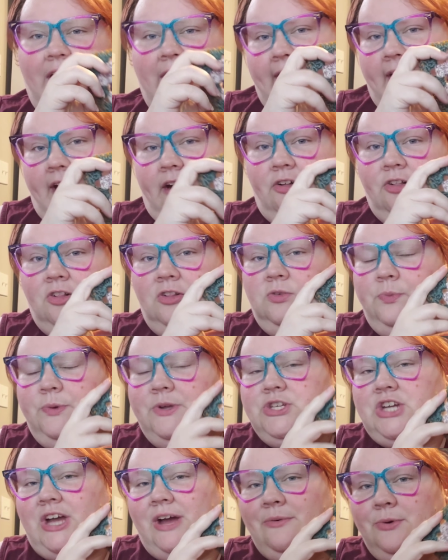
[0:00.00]
Cal,
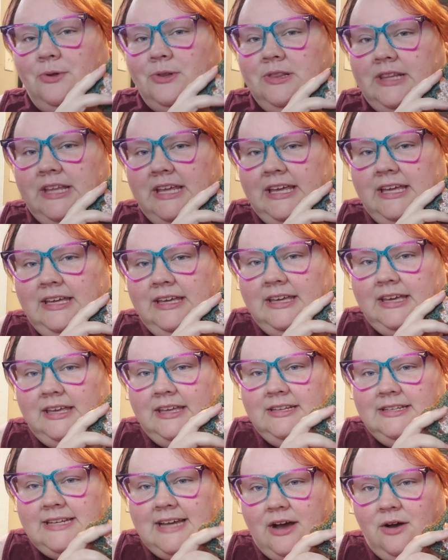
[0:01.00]
which I will link
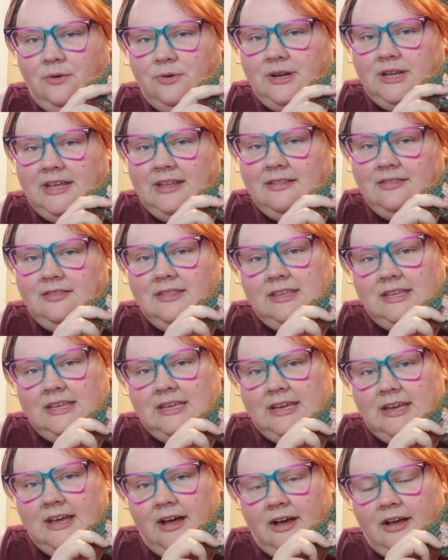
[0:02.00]
down in
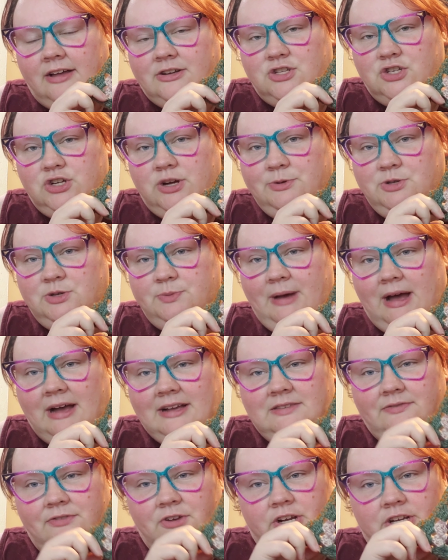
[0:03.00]
the, description
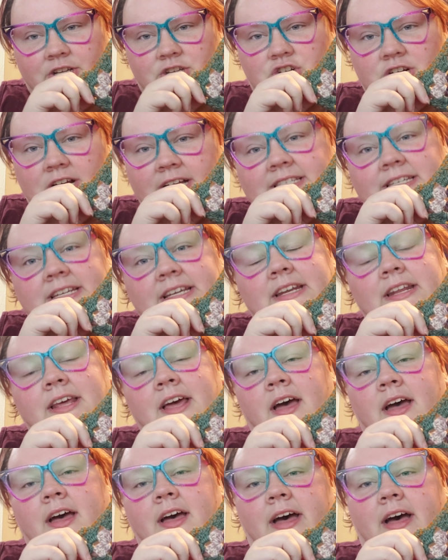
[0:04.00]
box if you're interested.
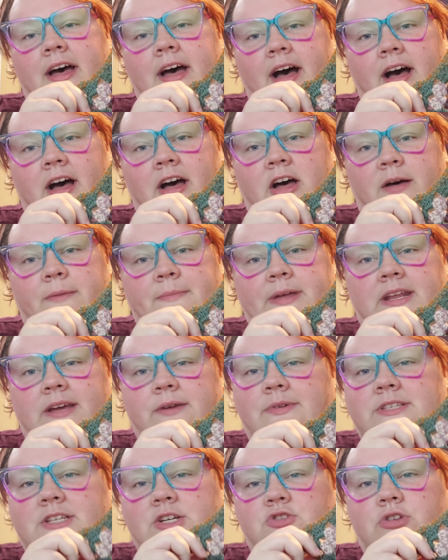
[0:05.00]
And
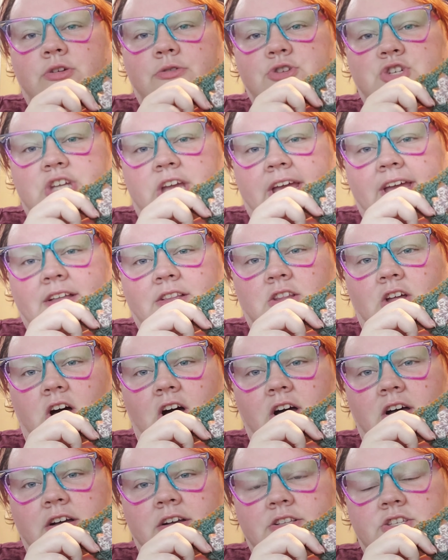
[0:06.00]
it was a crochet
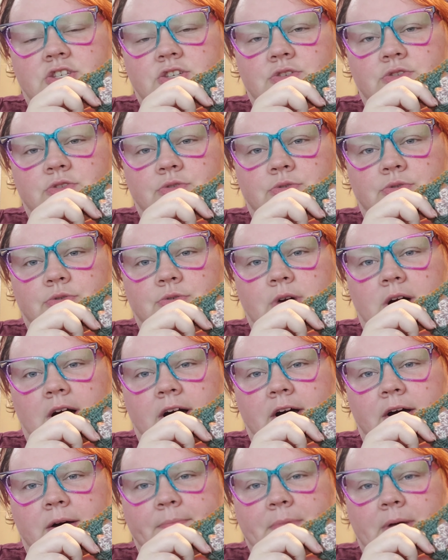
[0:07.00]
along to,
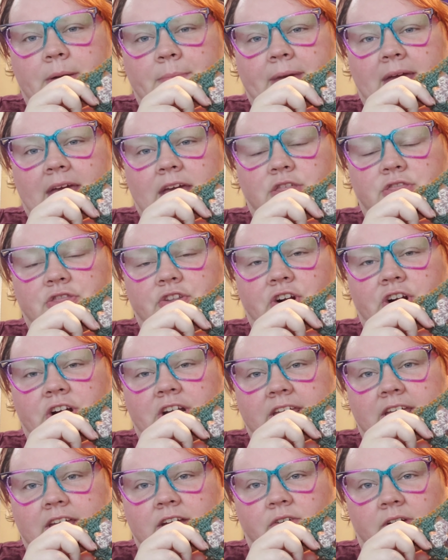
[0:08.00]
make
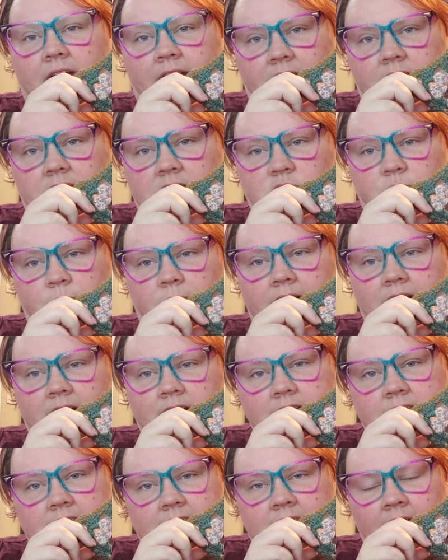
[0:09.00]
30 granny
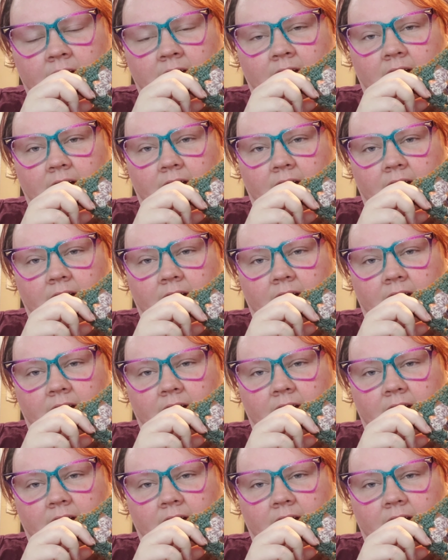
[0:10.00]
squares,